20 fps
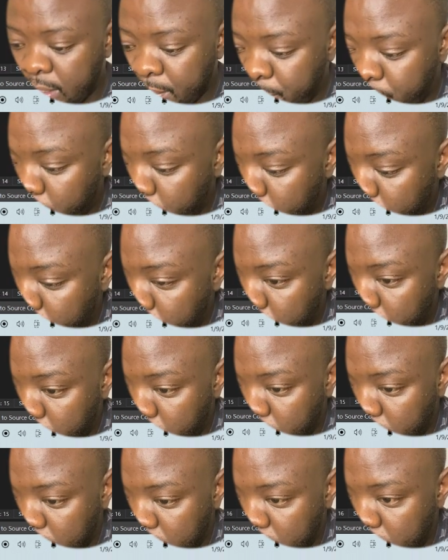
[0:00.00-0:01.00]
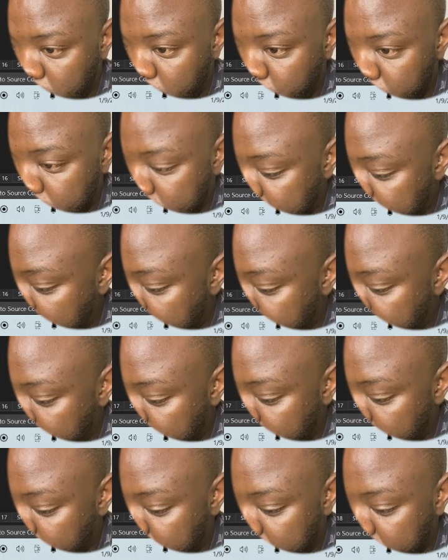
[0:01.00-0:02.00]
book which is
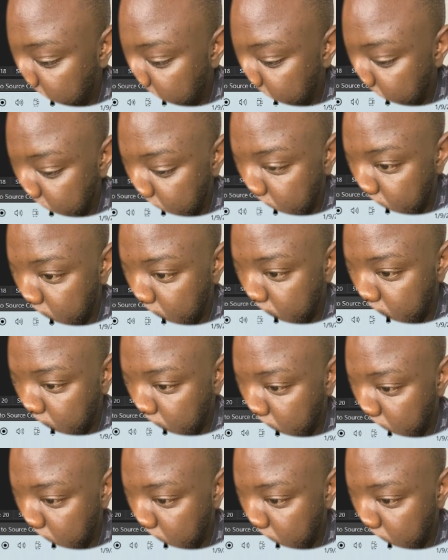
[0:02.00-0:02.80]
coming, dot the ID,